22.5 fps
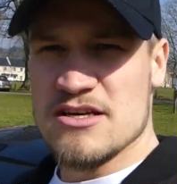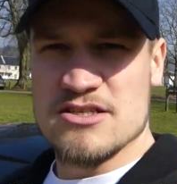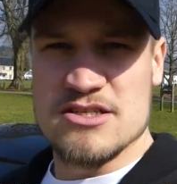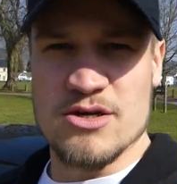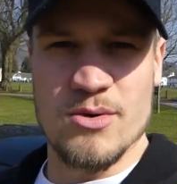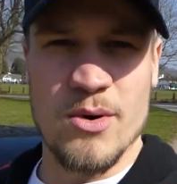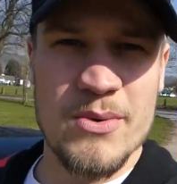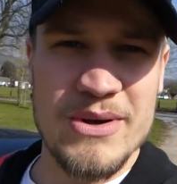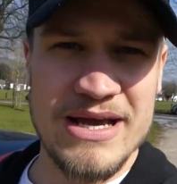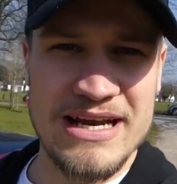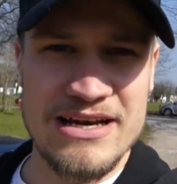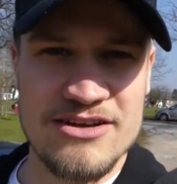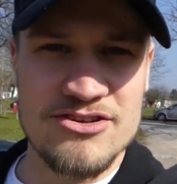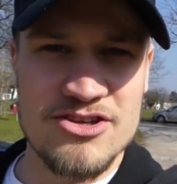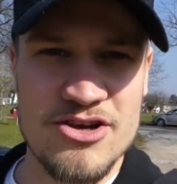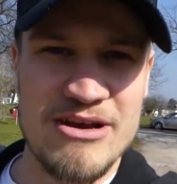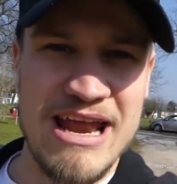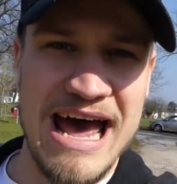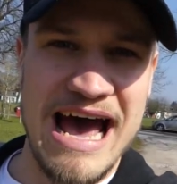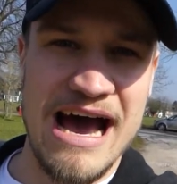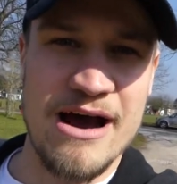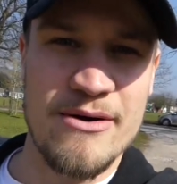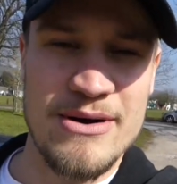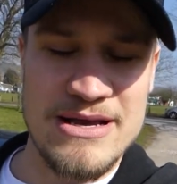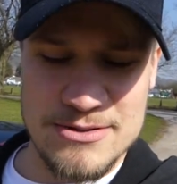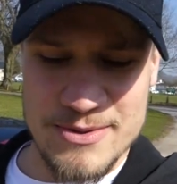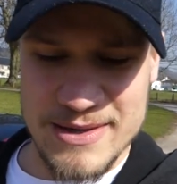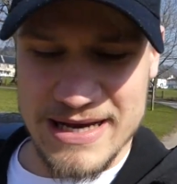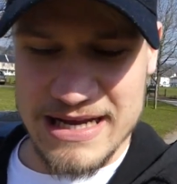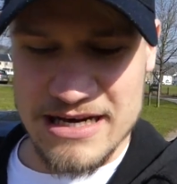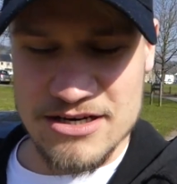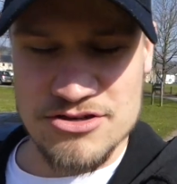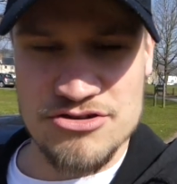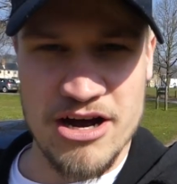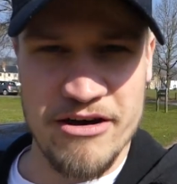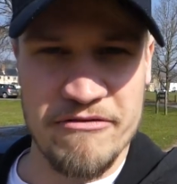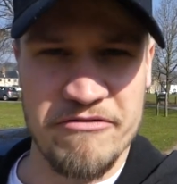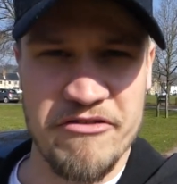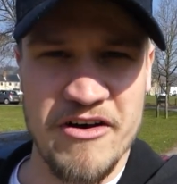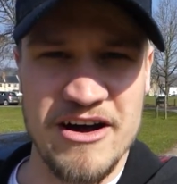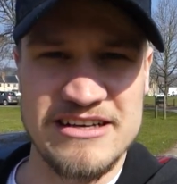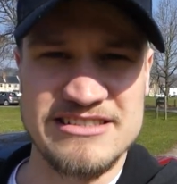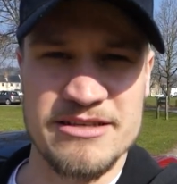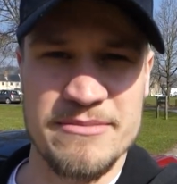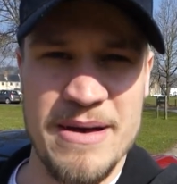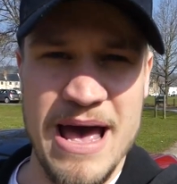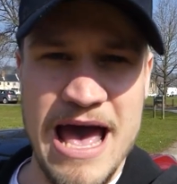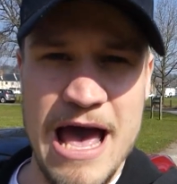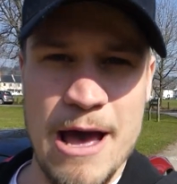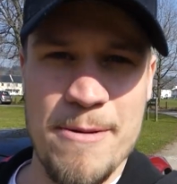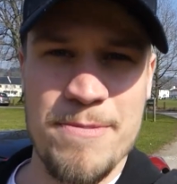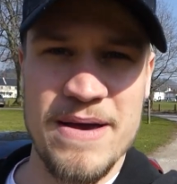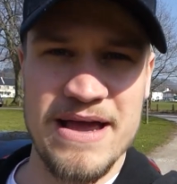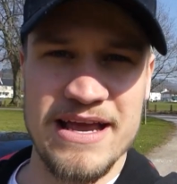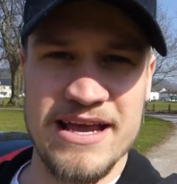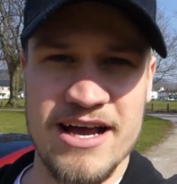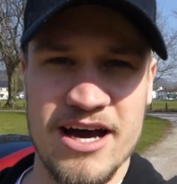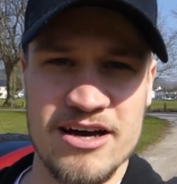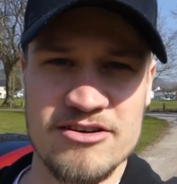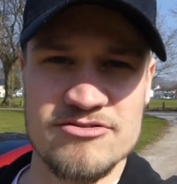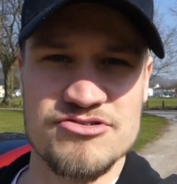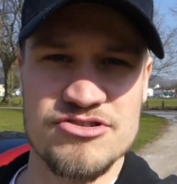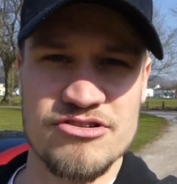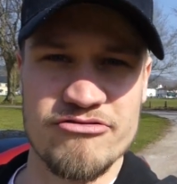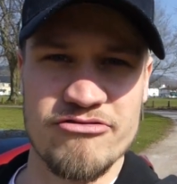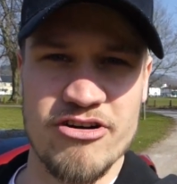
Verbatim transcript: so what we're gonna do now is we're gonna try and find some epic country